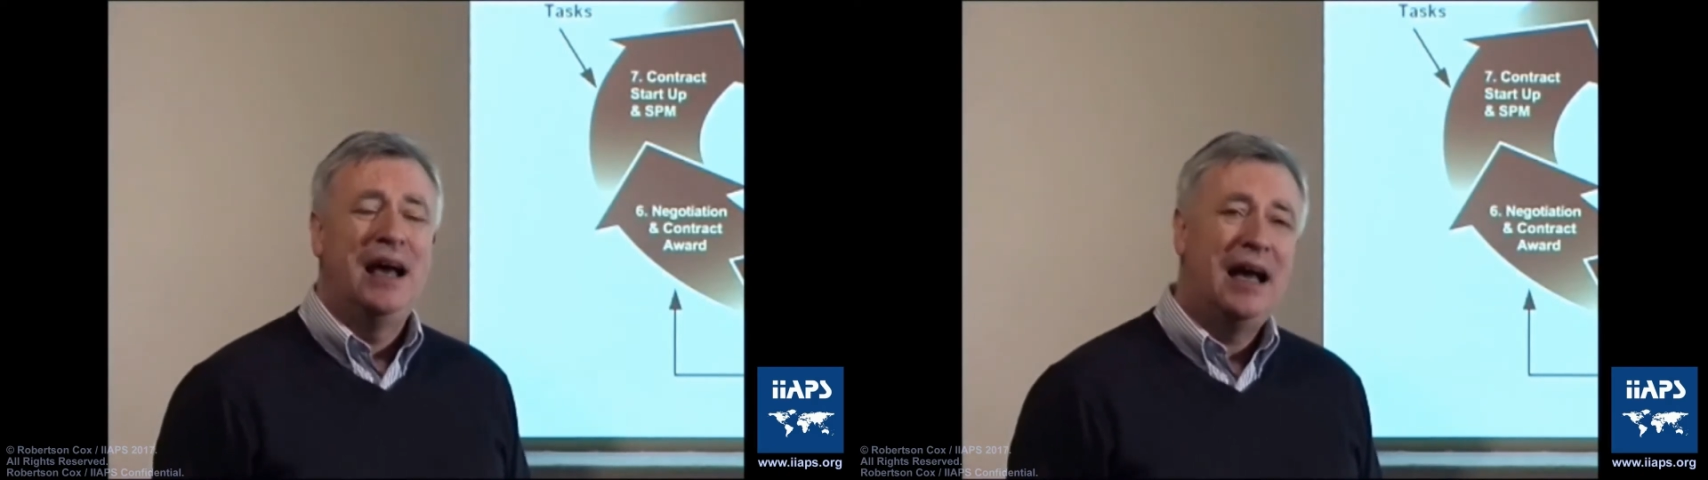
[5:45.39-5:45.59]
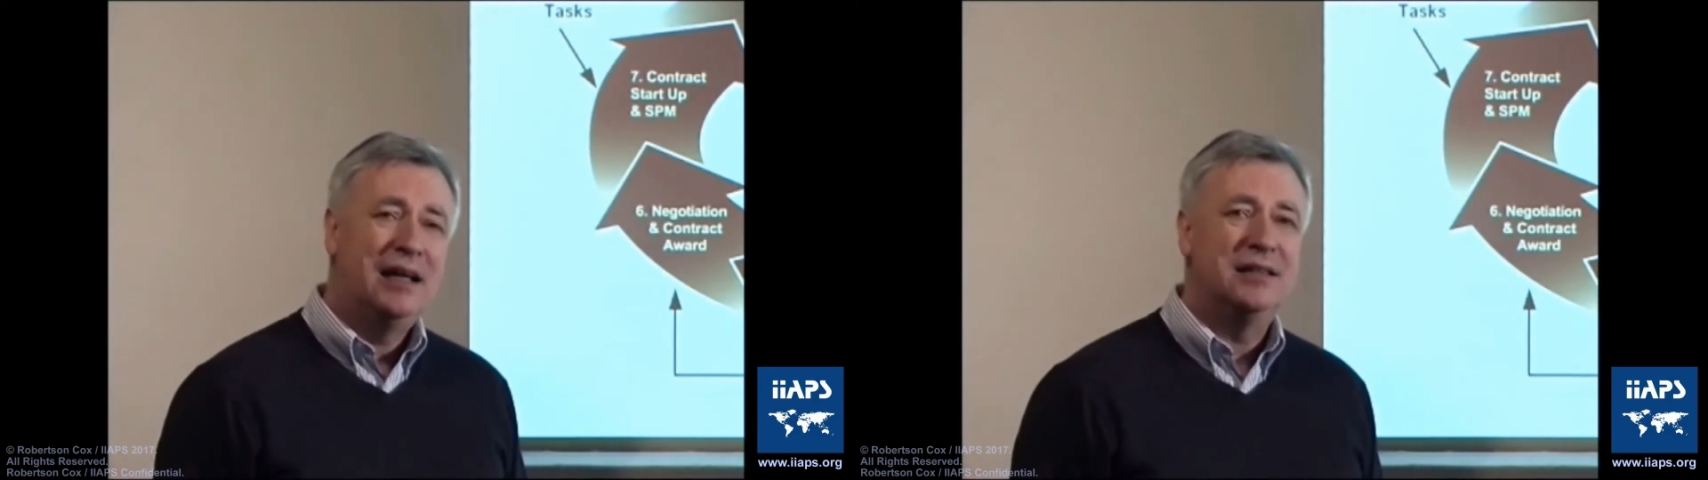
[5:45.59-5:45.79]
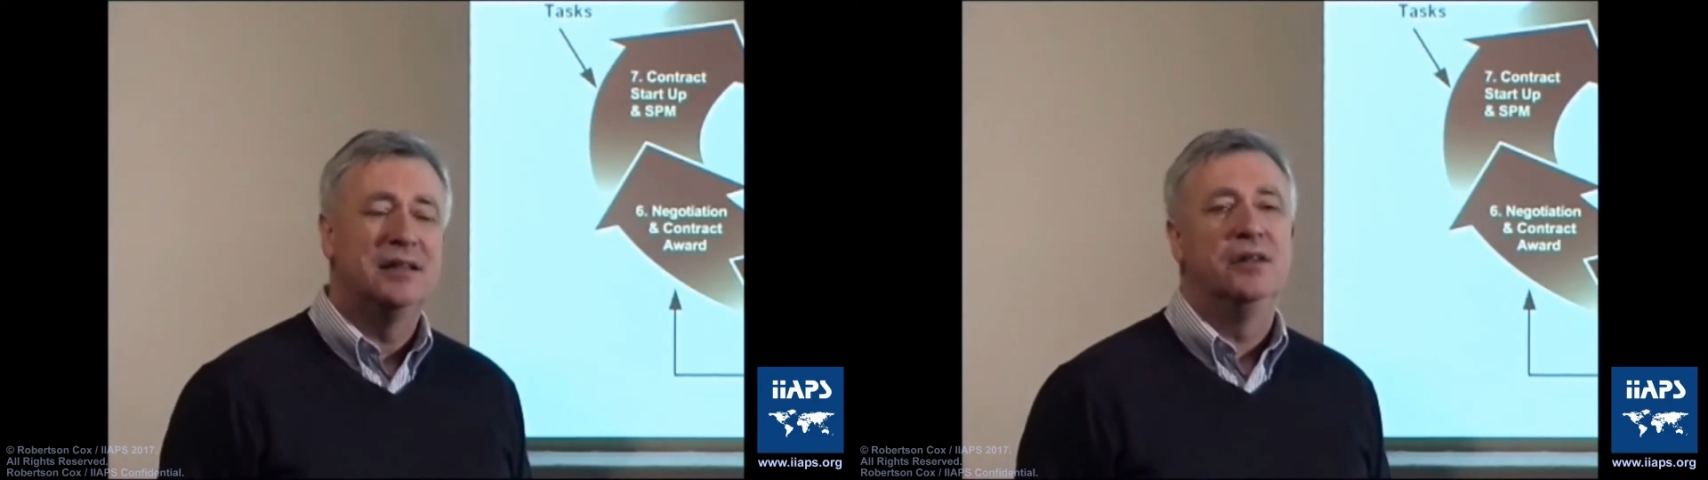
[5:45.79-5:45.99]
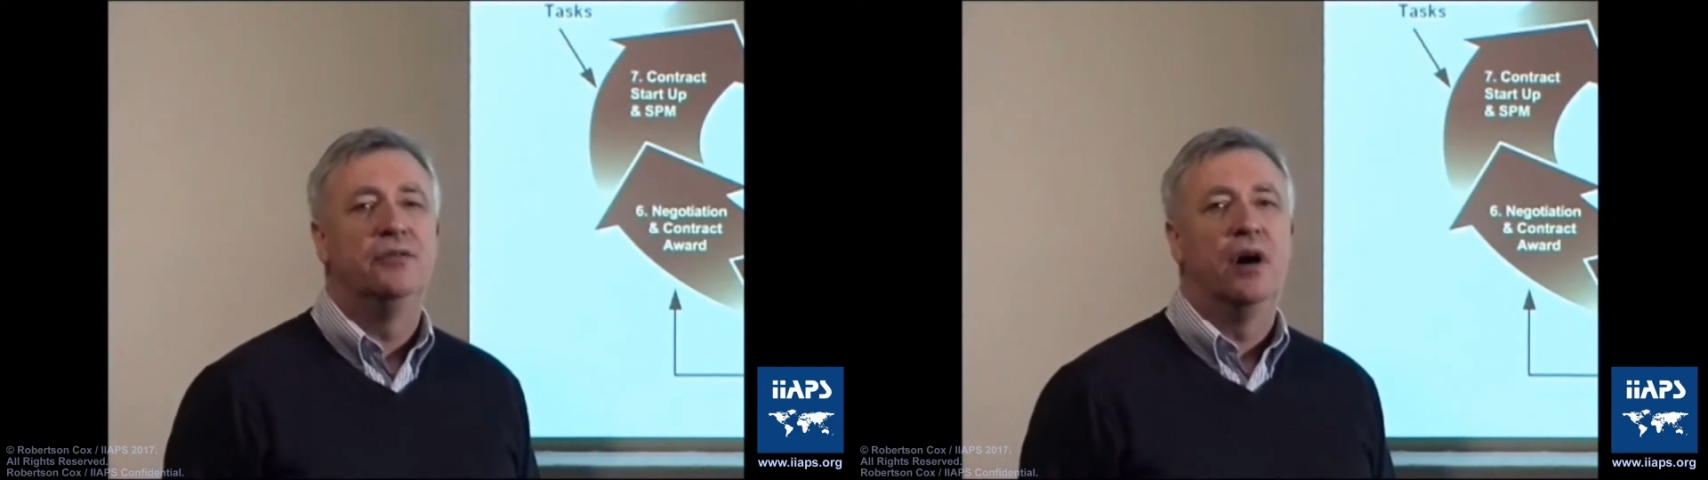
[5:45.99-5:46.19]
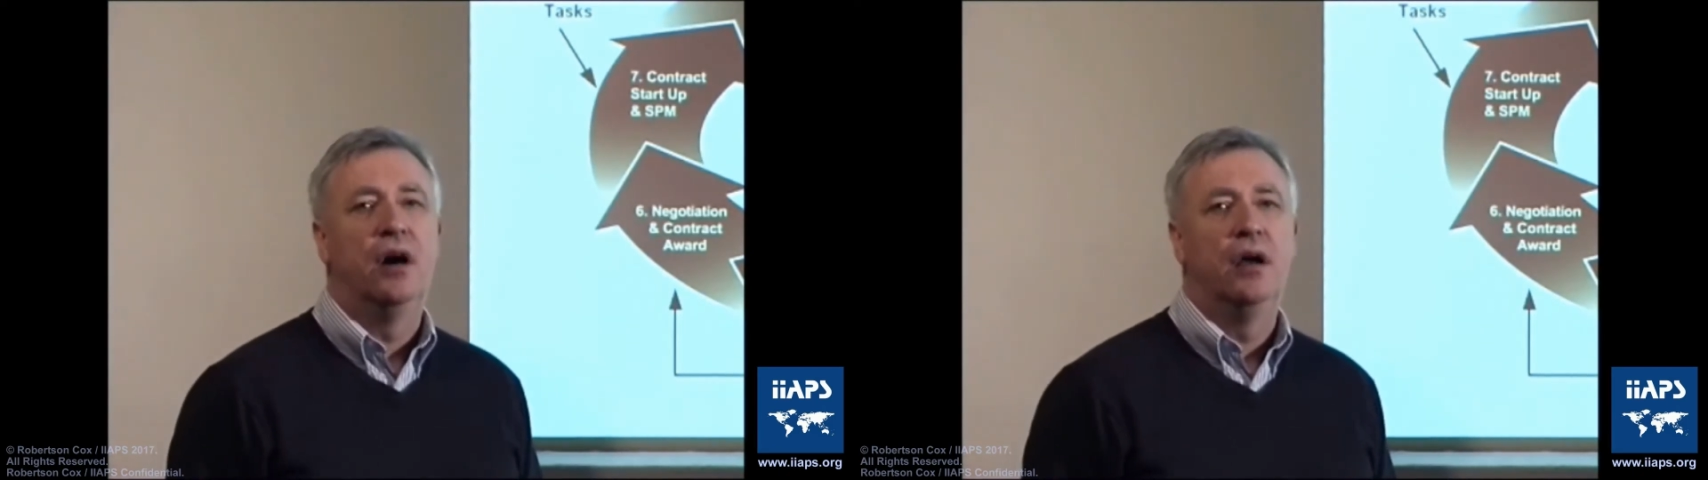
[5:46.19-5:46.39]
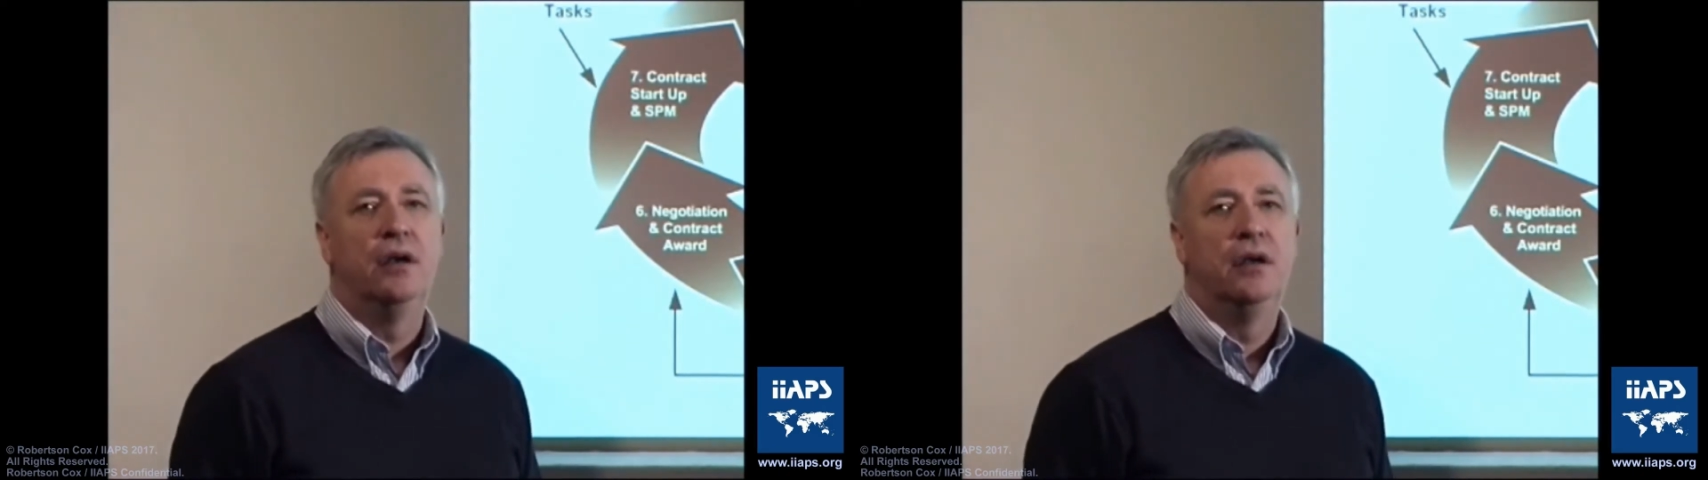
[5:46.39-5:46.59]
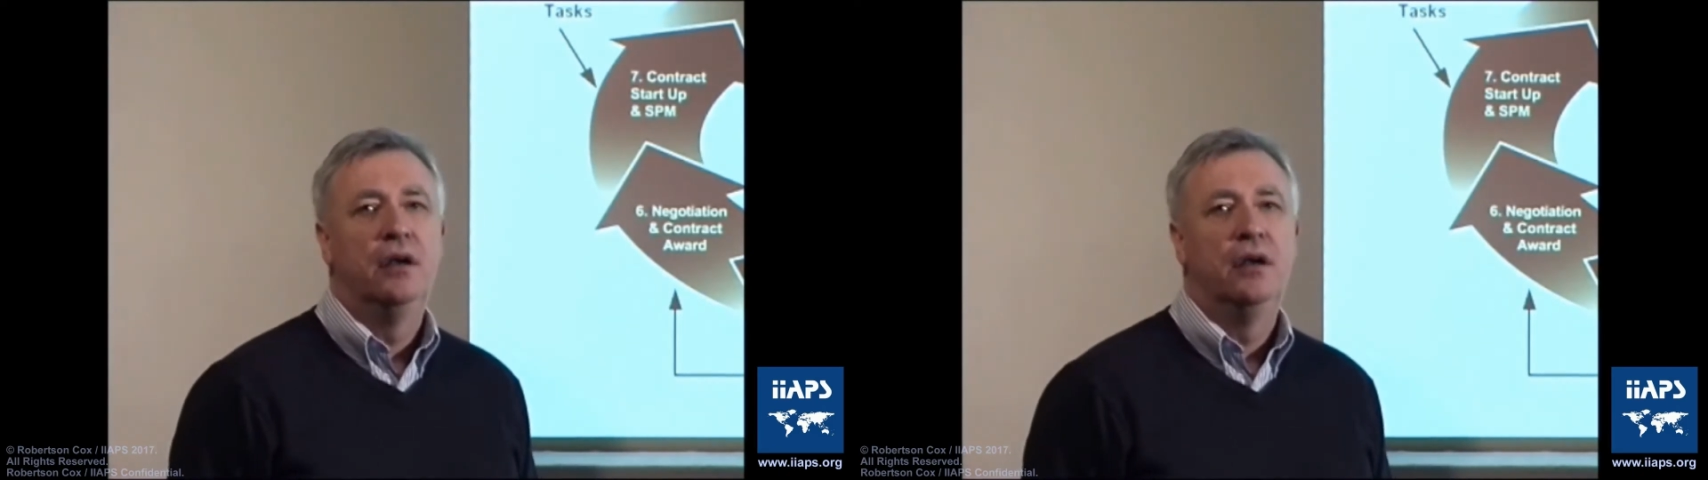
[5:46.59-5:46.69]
has to divide